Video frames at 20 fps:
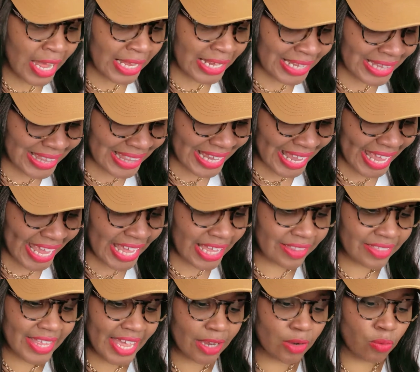land
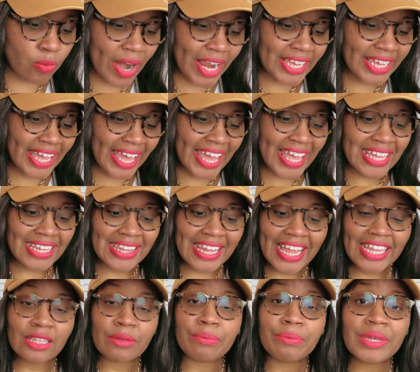that right hand
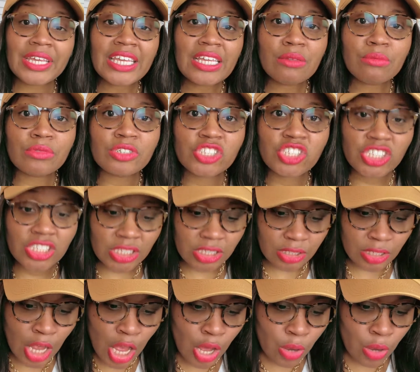like Mean Machine